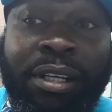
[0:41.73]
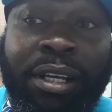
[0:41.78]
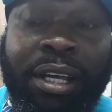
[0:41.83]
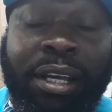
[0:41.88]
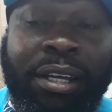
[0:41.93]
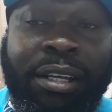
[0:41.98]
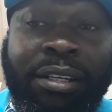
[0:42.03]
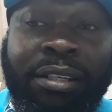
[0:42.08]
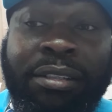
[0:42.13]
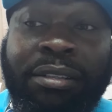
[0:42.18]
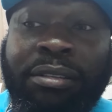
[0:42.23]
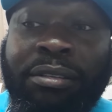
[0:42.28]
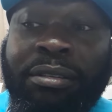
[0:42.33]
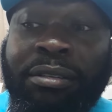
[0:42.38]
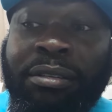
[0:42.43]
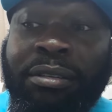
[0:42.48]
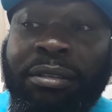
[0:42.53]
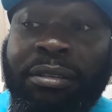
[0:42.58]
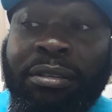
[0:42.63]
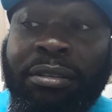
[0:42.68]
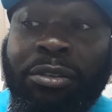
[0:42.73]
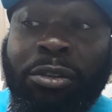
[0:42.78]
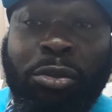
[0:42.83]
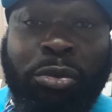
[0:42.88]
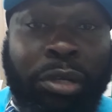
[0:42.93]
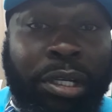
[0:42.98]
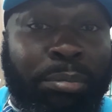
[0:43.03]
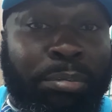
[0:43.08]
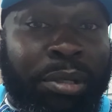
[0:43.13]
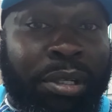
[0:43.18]
in
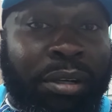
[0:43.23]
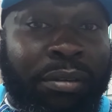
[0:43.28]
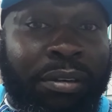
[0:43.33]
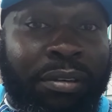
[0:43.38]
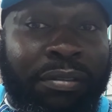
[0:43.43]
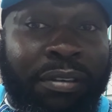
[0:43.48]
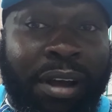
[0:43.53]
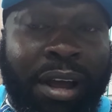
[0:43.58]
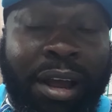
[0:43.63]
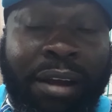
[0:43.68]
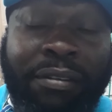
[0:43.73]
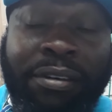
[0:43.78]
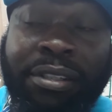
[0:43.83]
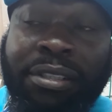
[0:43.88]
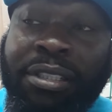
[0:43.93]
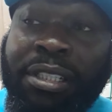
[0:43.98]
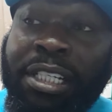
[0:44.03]
treatment of the virus.